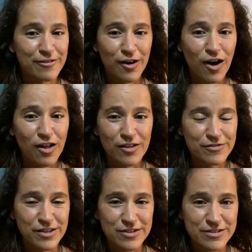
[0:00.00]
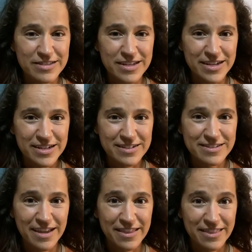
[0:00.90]
for all of those
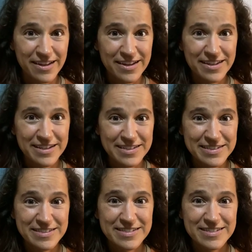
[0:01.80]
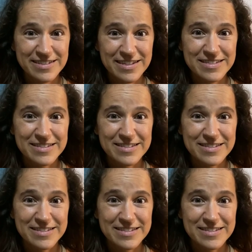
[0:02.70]
things, I think is